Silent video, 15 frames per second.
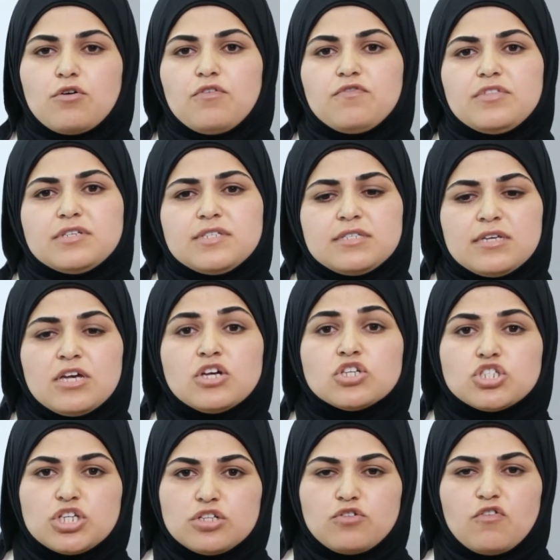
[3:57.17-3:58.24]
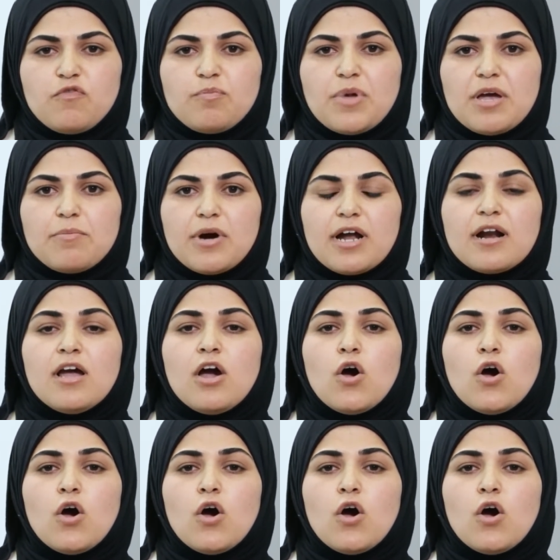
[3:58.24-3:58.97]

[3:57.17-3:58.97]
of this sheet of paper.